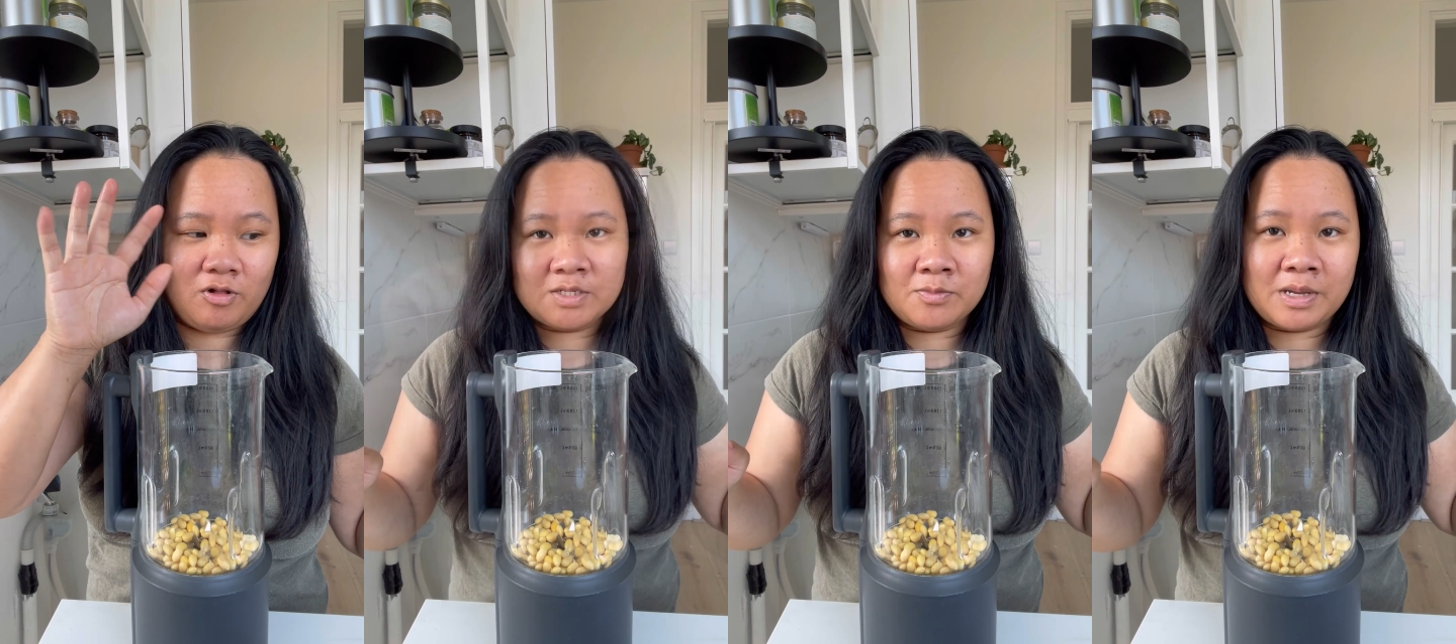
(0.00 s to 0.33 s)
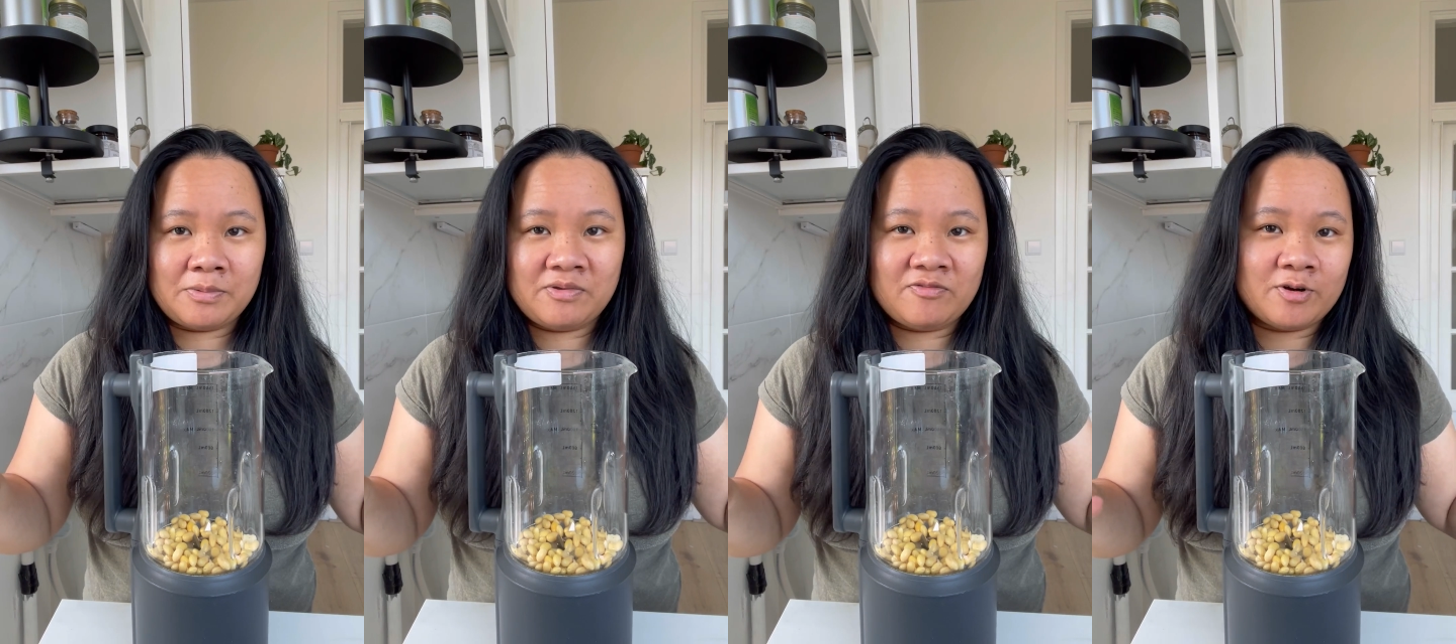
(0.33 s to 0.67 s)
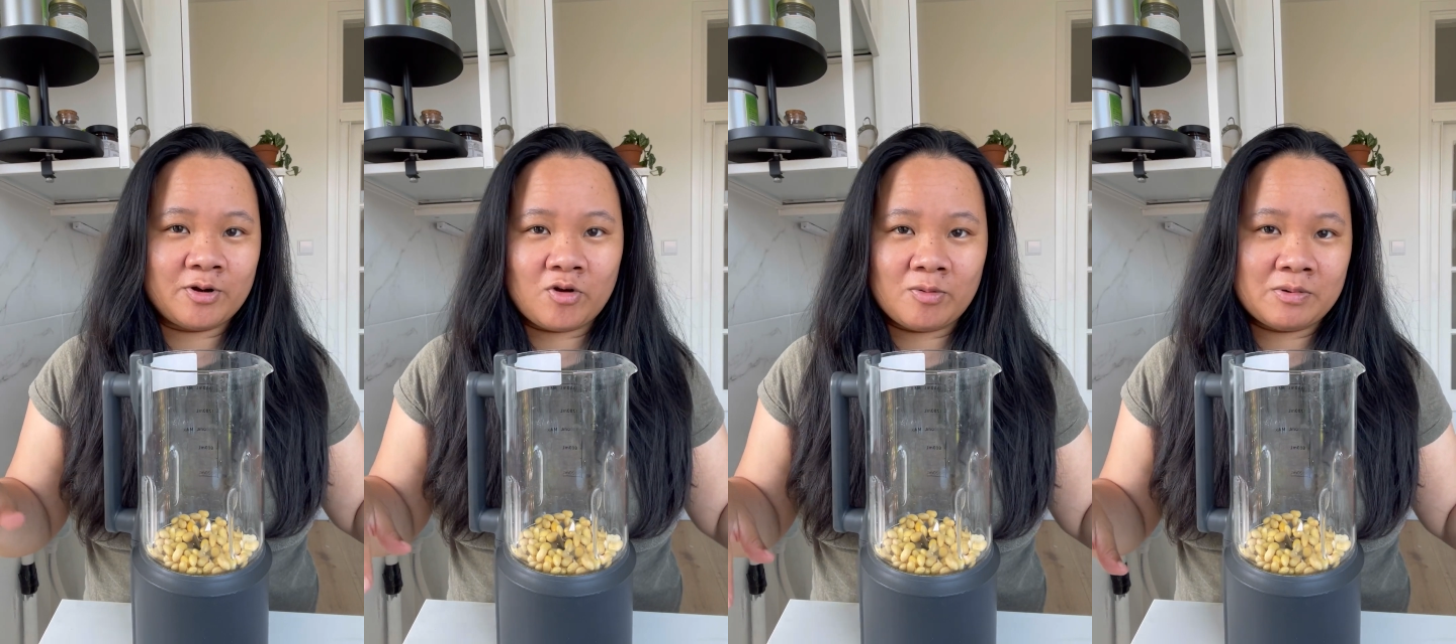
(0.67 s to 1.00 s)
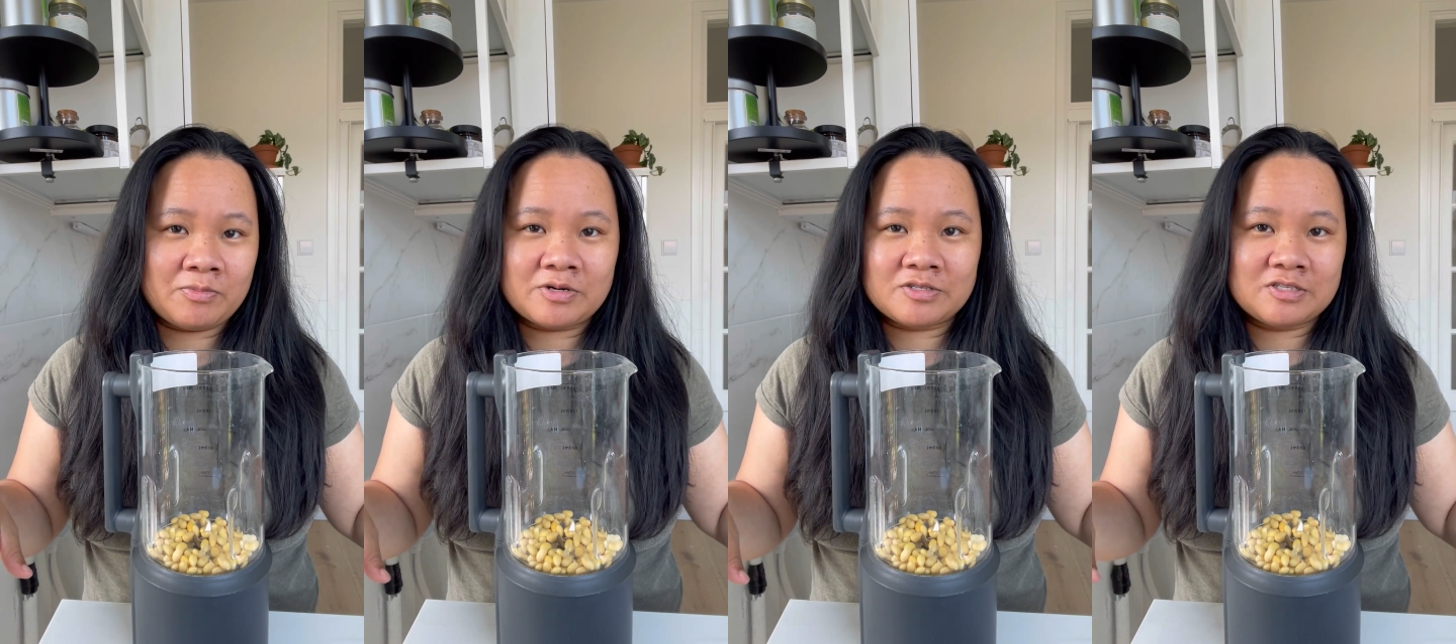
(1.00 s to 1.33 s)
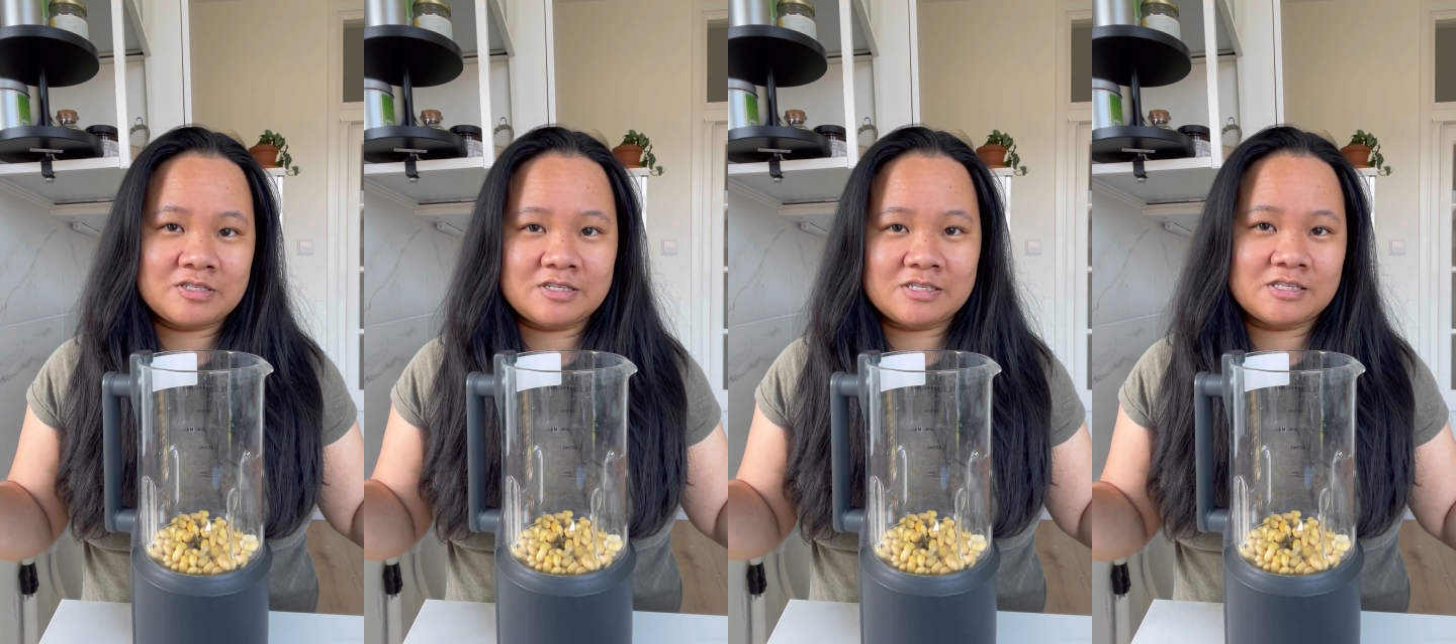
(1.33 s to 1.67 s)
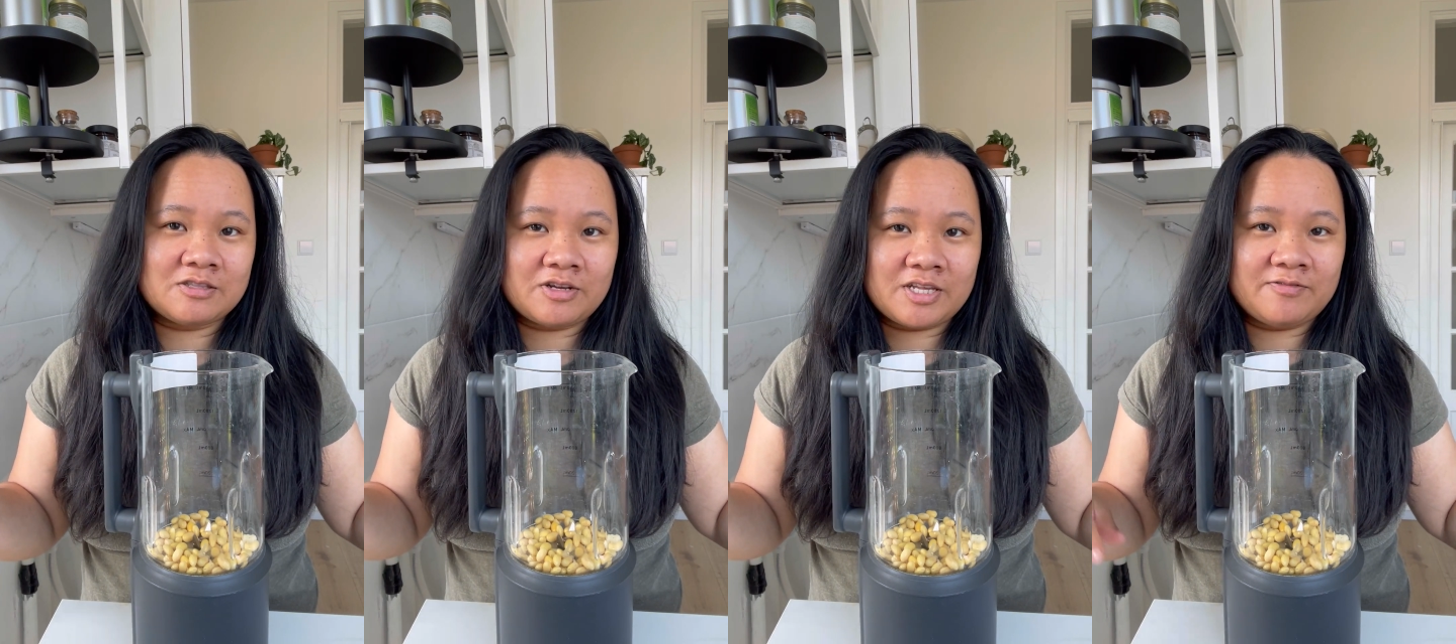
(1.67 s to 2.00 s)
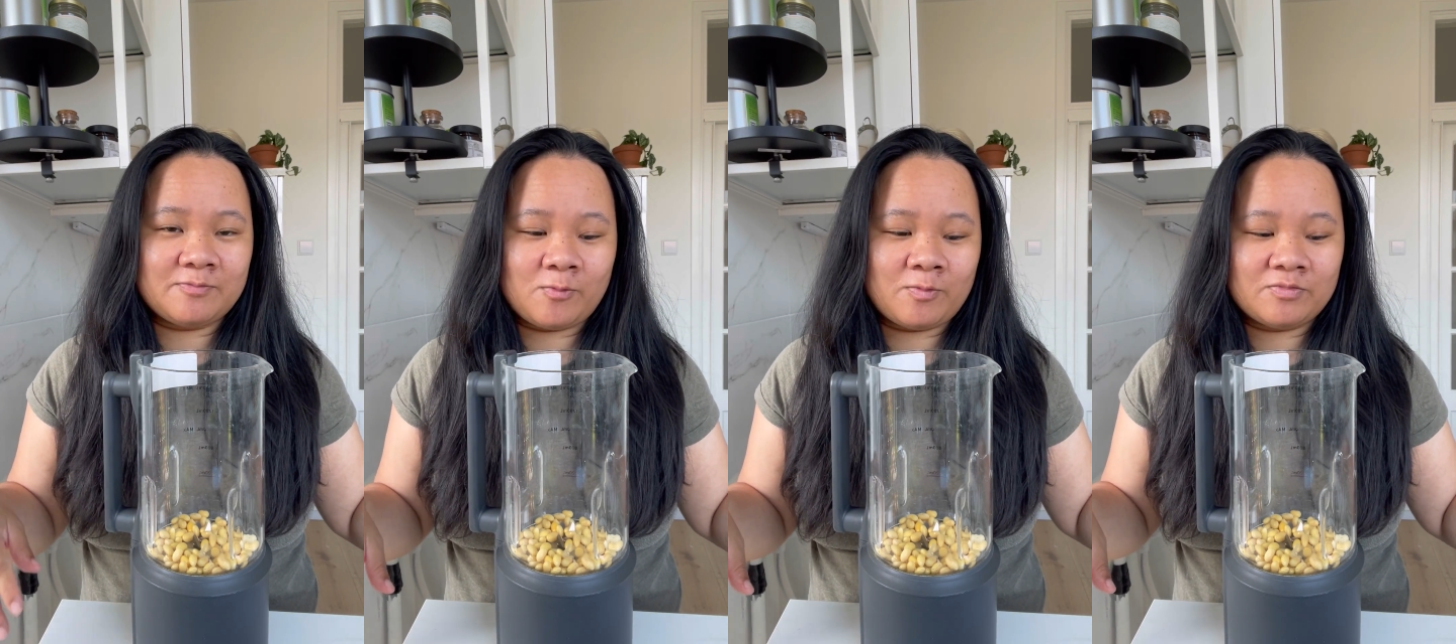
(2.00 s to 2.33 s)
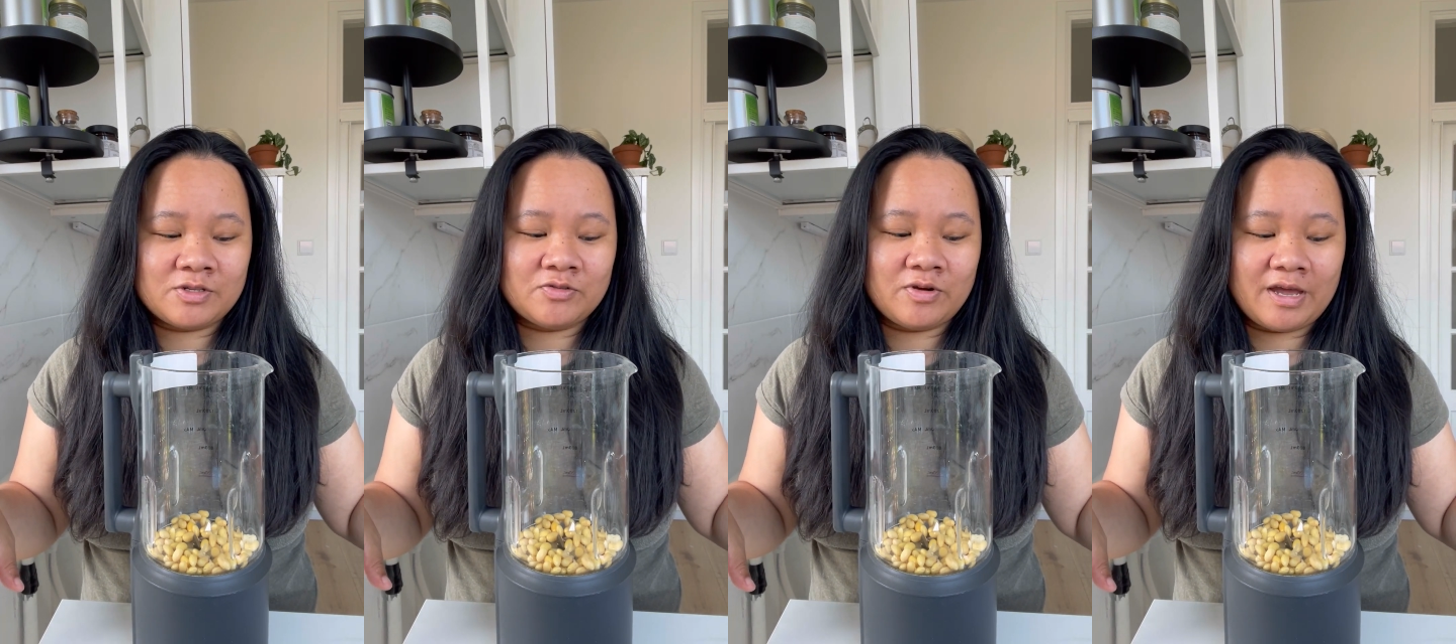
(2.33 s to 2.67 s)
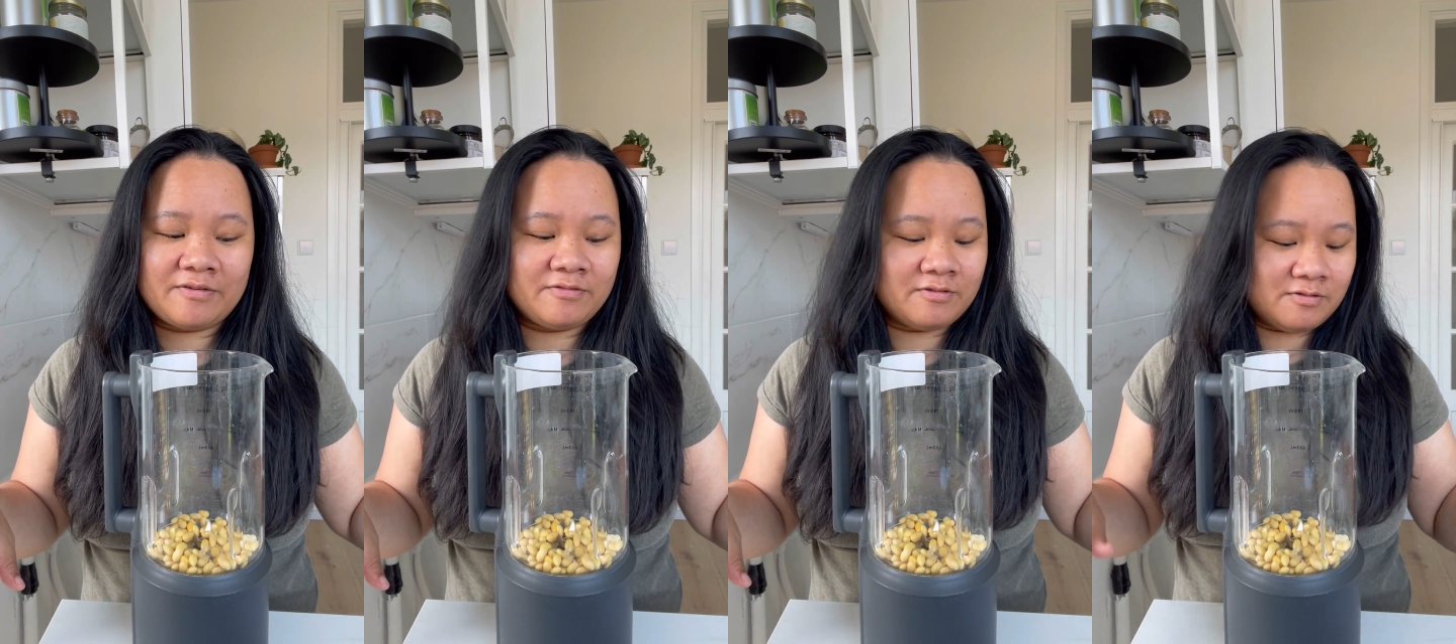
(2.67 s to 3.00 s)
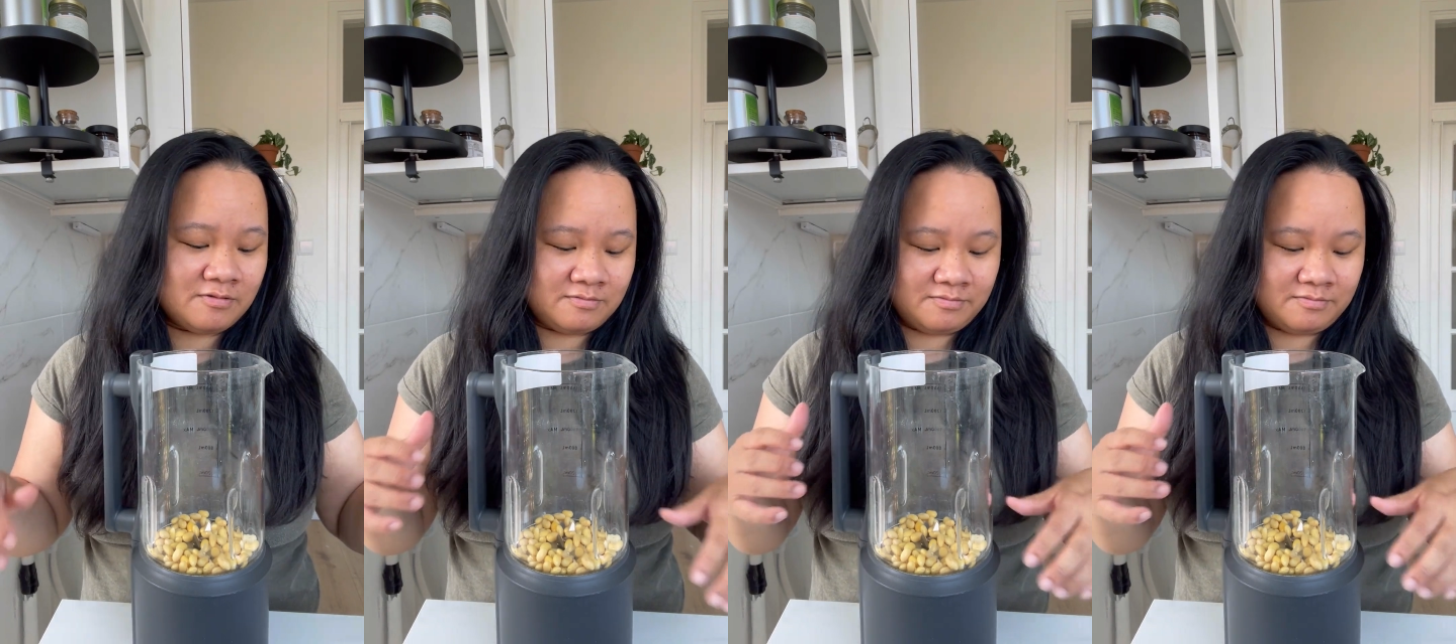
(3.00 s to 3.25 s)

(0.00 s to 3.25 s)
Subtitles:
So maybe for a normal person, it's not even 2 handfuls.